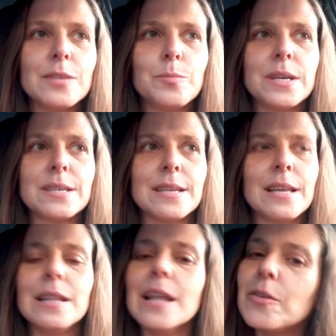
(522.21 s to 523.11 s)
it because I
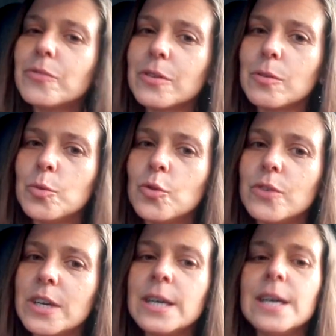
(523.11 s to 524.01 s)
loved the
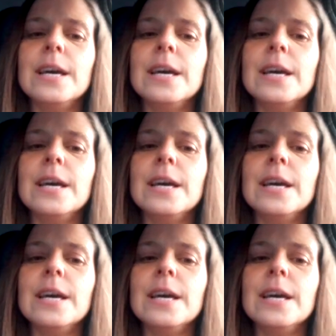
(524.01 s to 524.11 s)
movie,